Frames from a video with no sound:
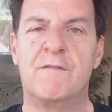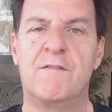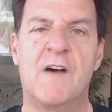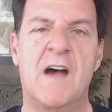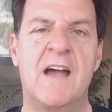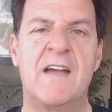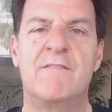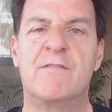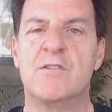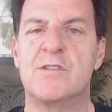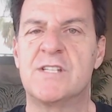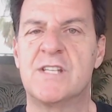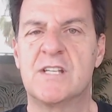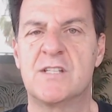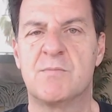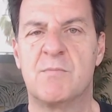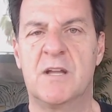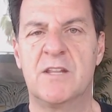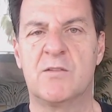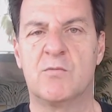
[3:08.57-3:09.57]
5, or
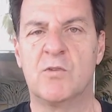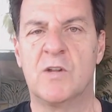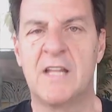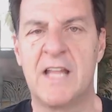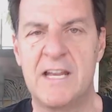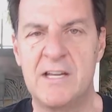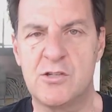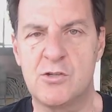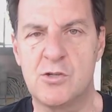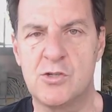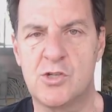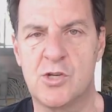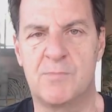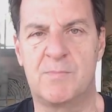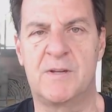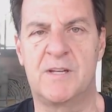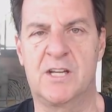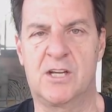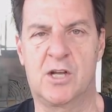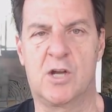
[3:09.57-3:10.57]
6 month
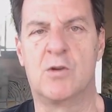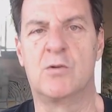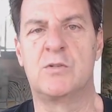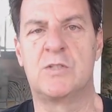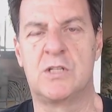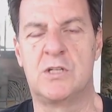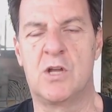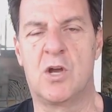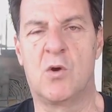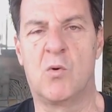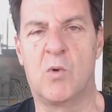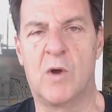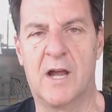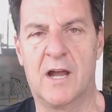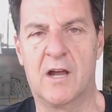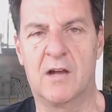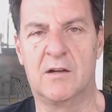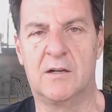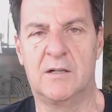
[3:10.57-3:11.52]
relationship and it goes nowhere.